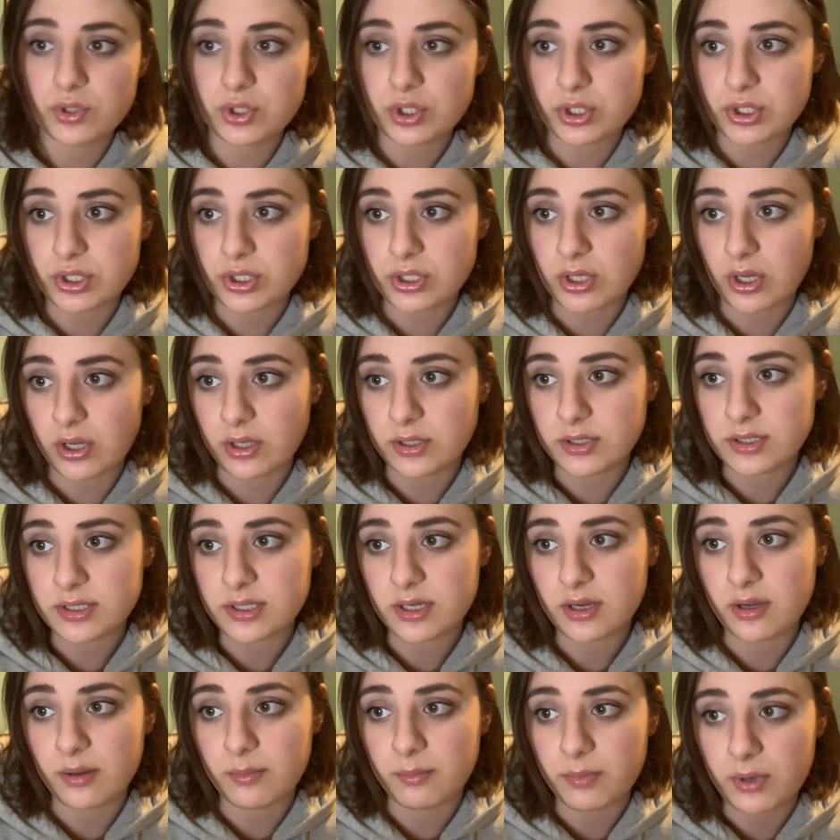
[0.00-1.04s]
gestalt
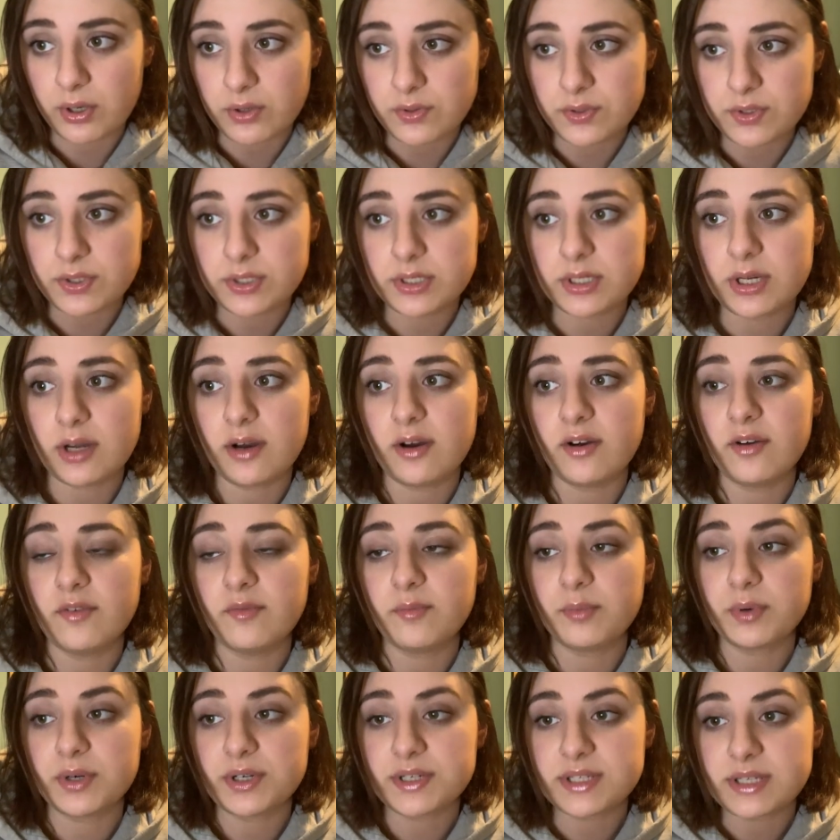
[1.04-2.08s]
composed of
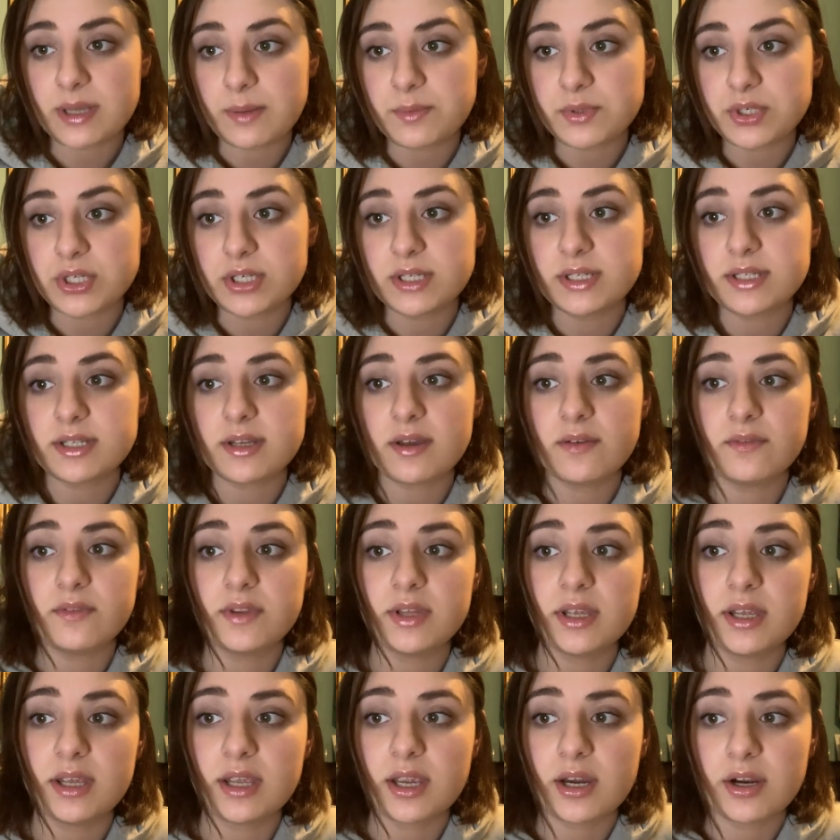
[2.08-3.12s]
perceptions of
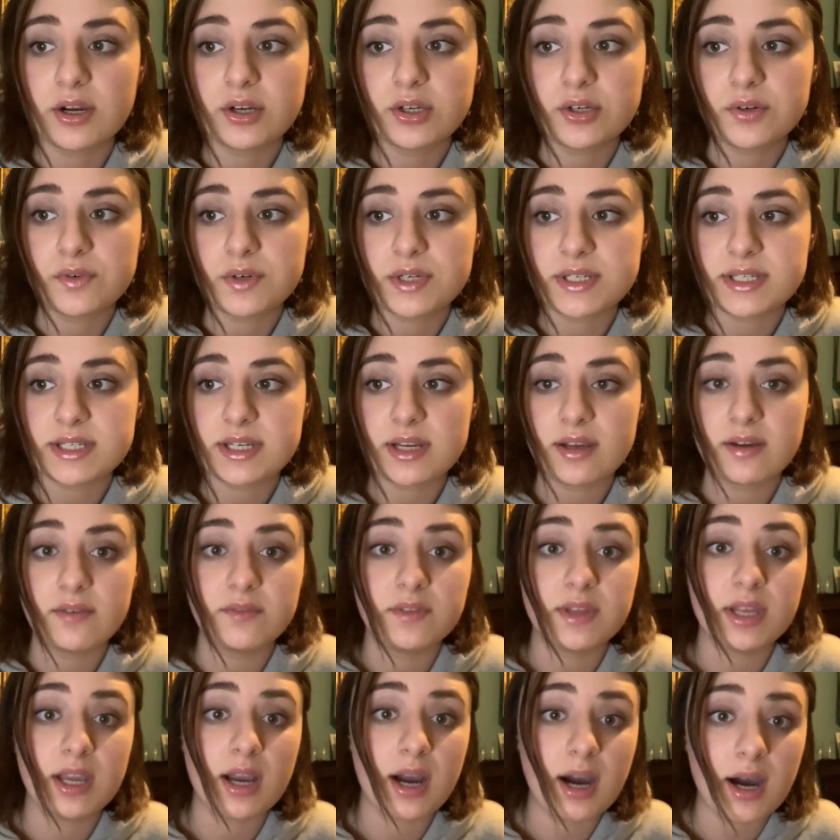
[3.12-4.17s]
the characteristic of
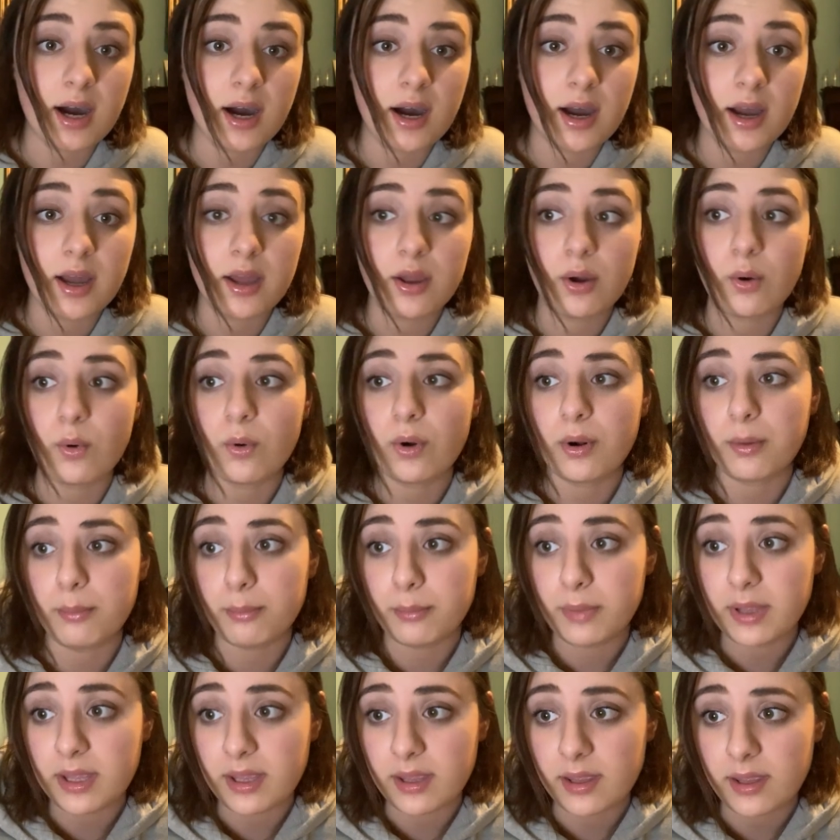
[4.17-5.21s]
the I or
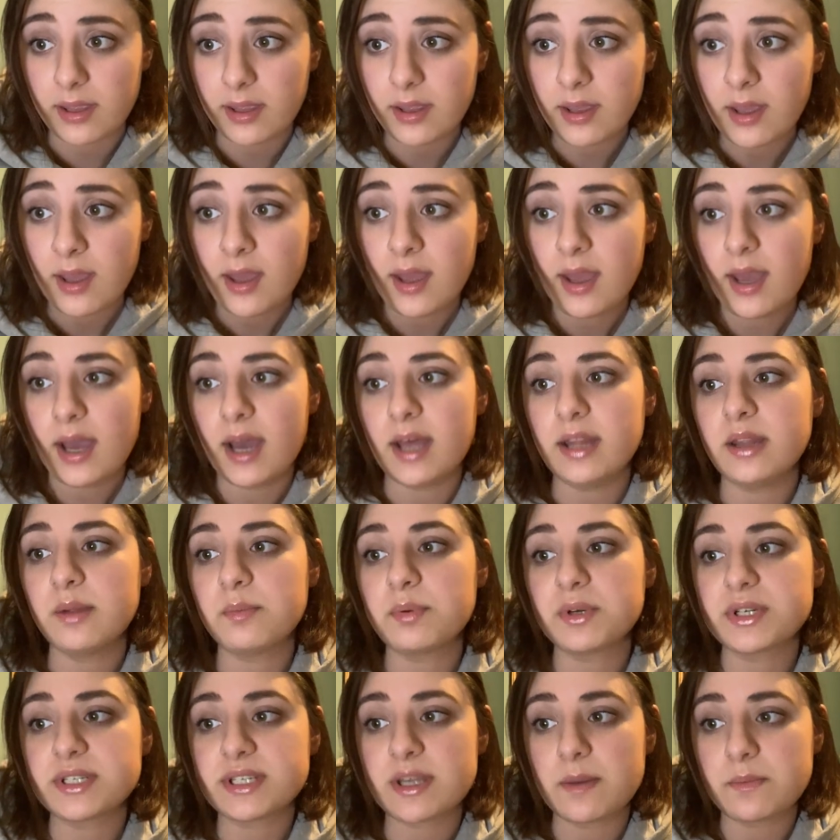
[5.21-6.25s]
me, and the
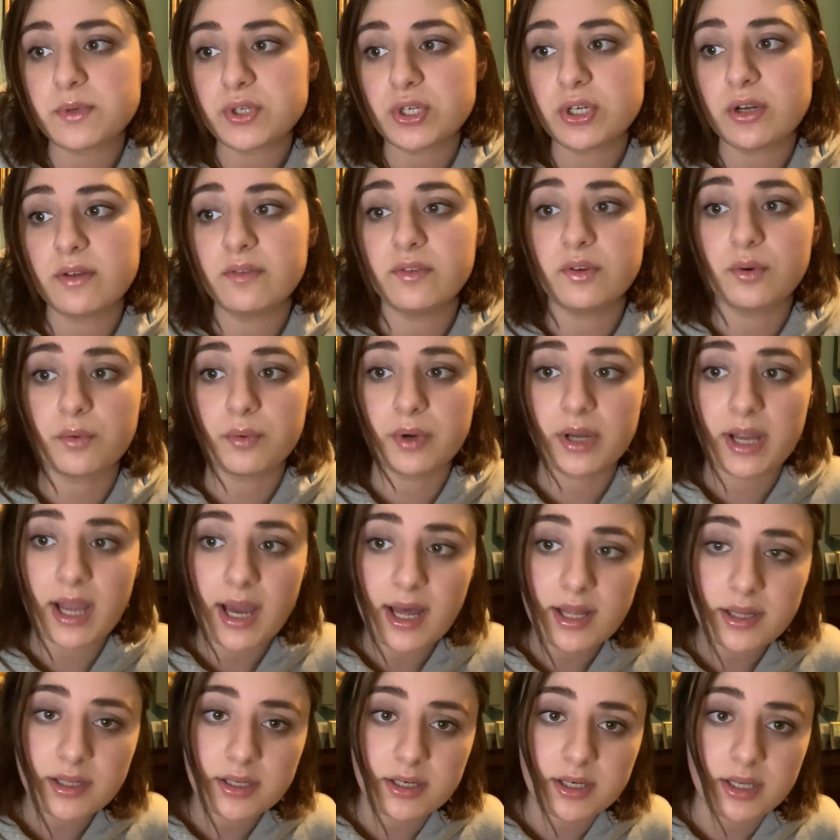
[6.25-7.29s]
perception of the
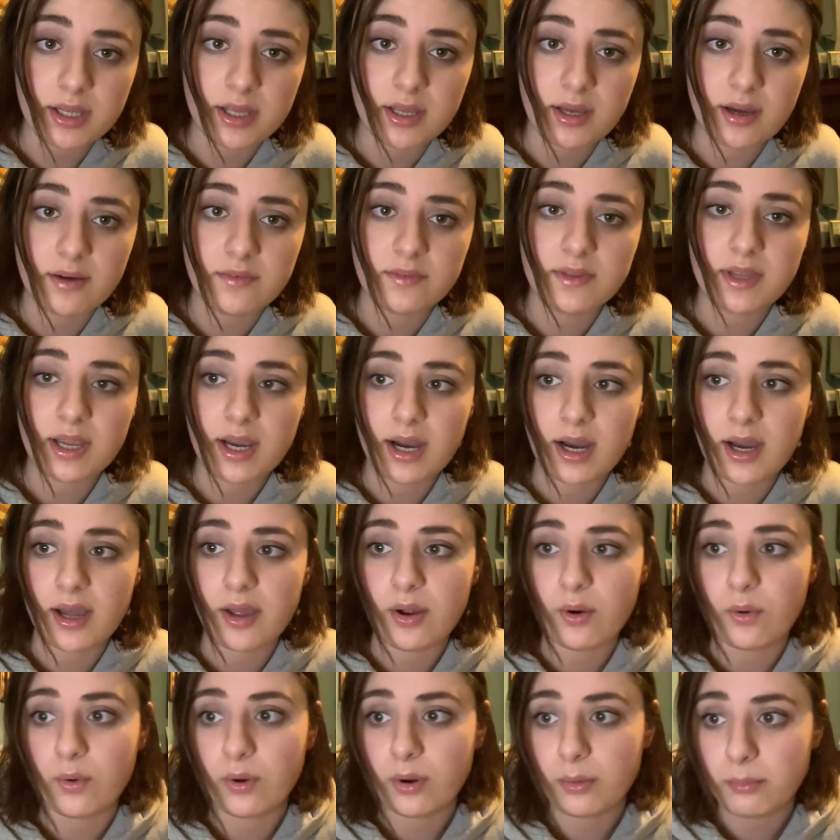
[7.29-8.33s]
reality of the I
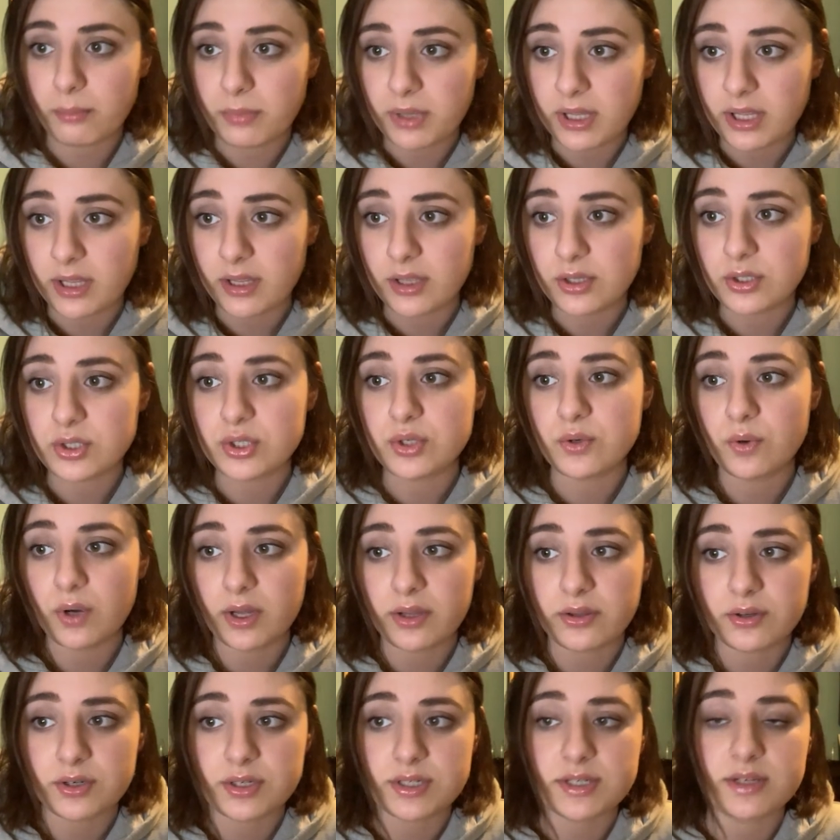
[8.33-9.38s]
or me to
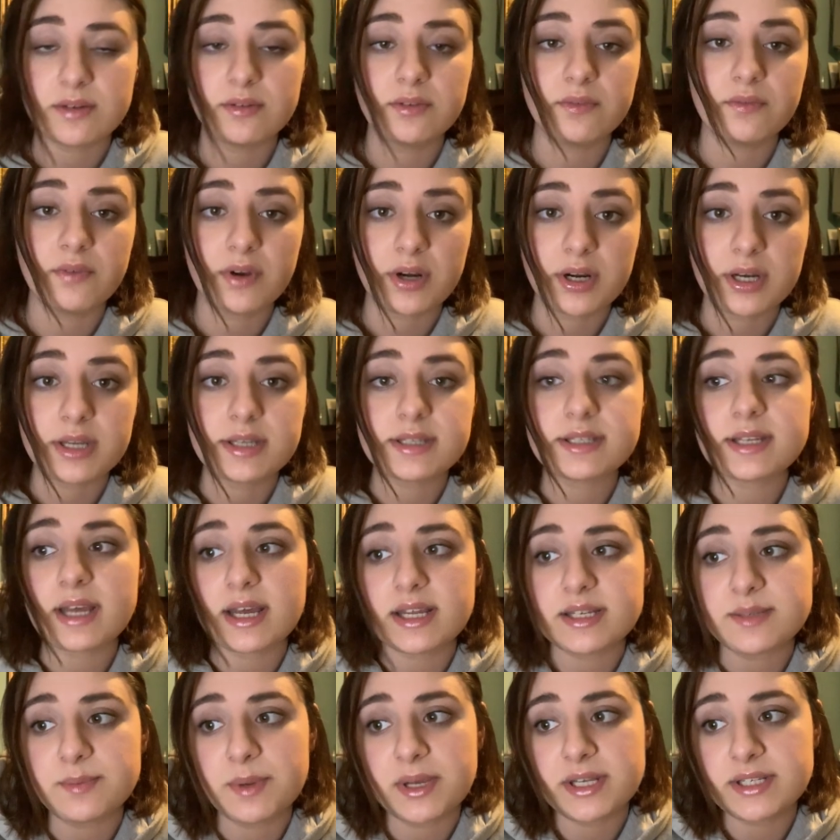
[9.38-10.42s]
others in the various
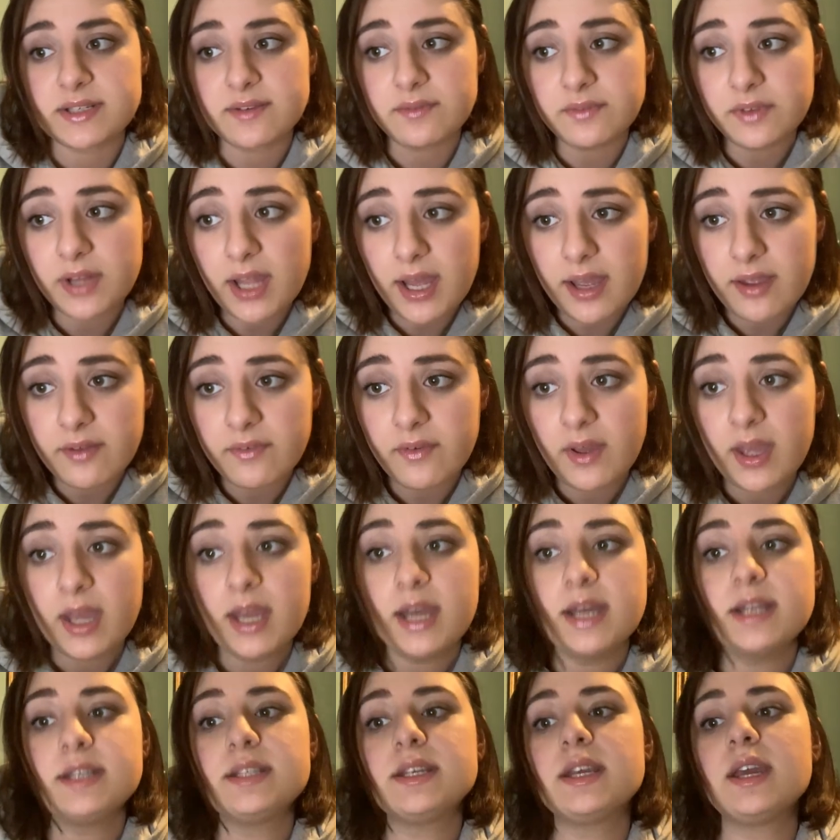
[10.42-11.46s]
aspects of life,
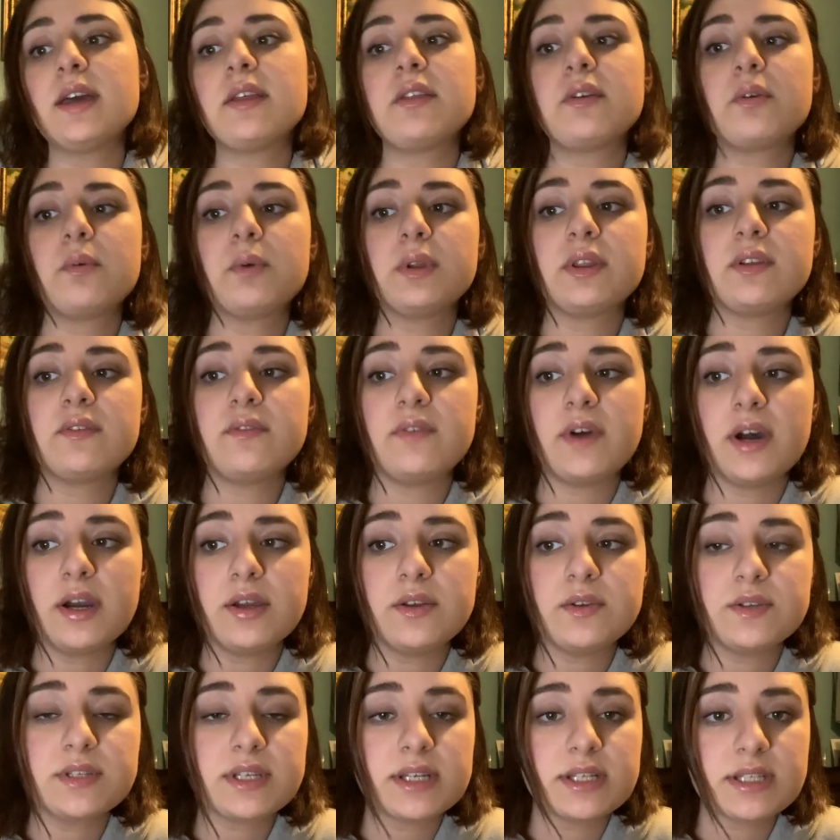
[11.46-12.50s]
together with the
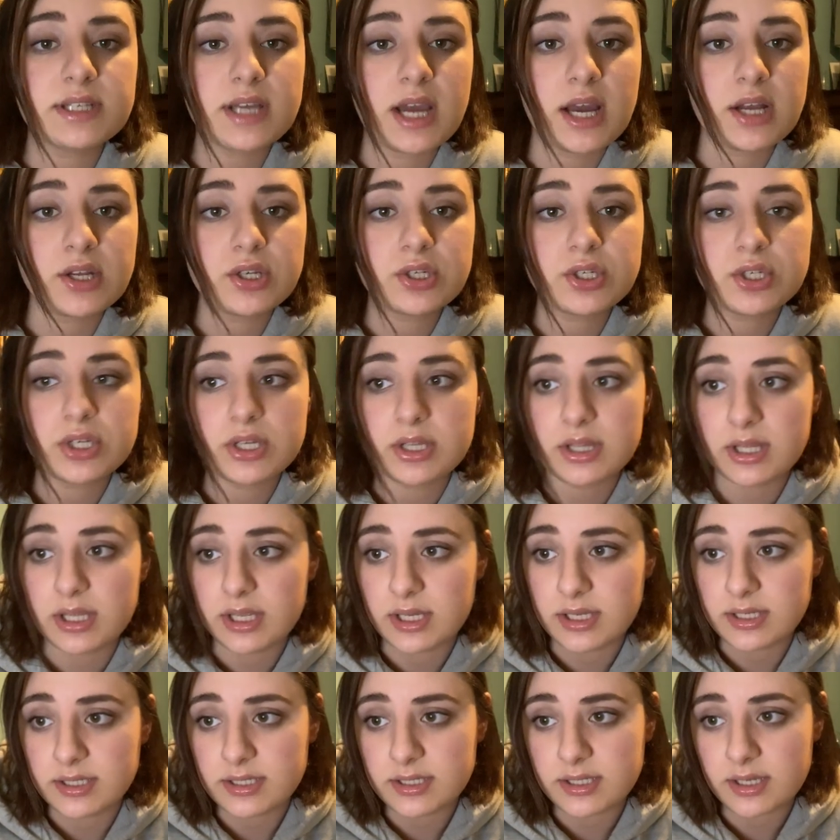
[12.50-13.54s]
values attached to
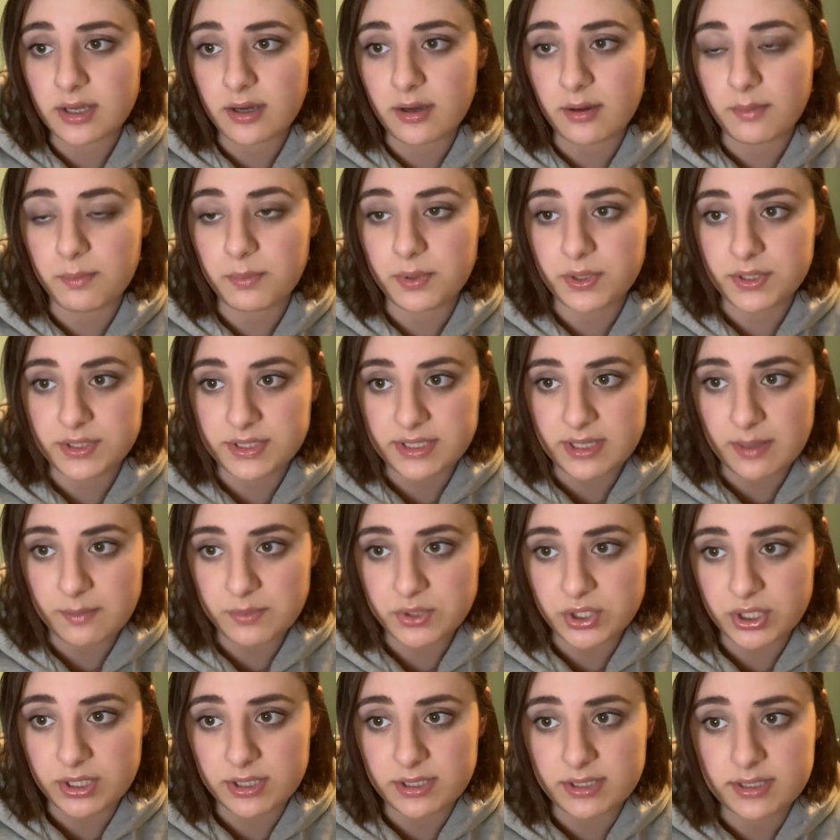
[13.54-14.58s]
these
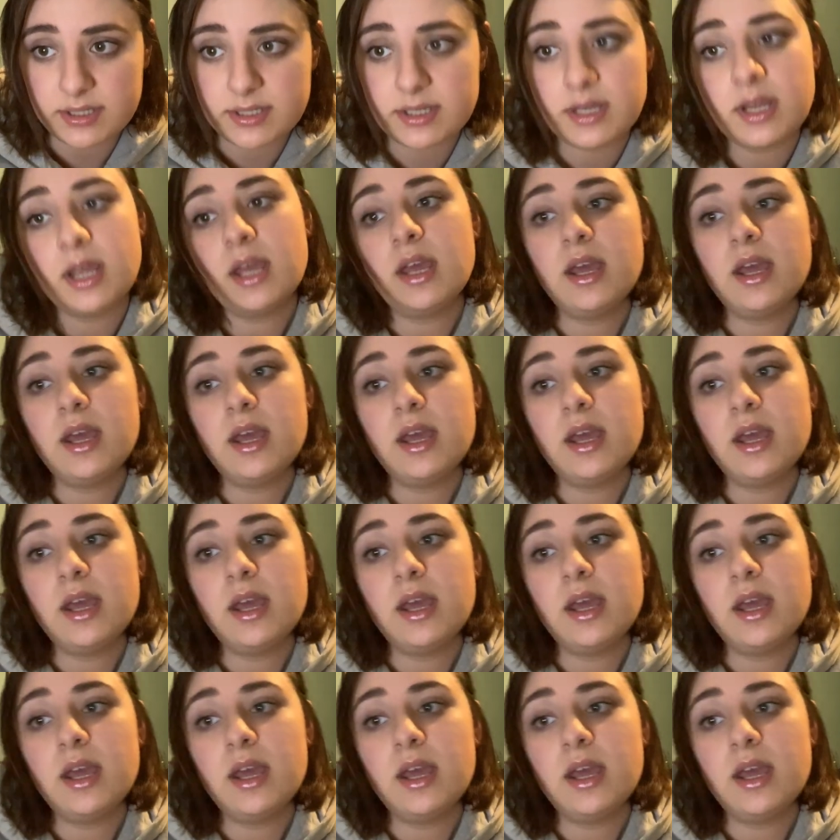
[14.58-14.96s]
perceptions.